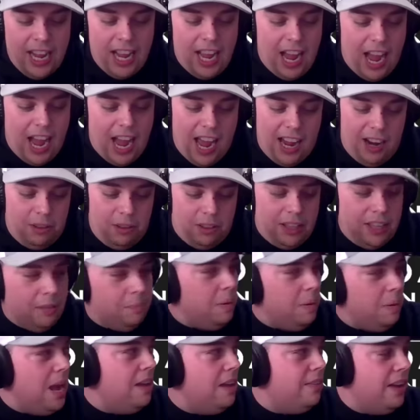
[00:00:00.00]
I don't think
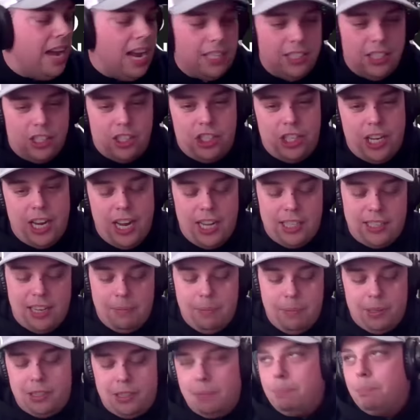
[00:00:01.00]
Paiva has a chance. I'd be
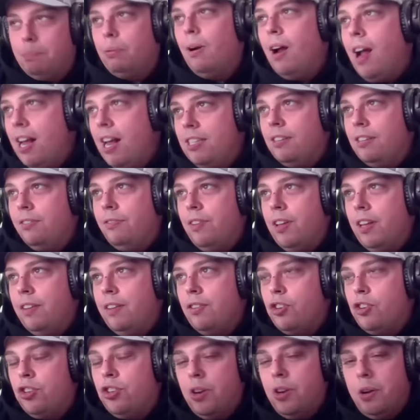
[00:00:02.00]
surprised if he even
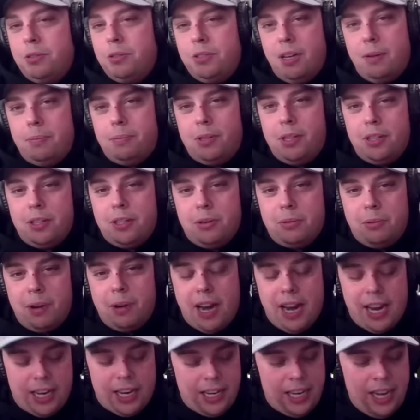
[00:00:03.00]
shows up to the
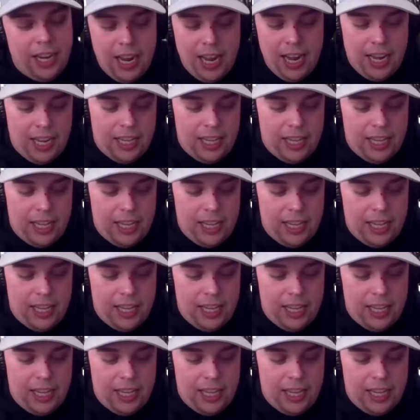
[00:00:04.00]
ring.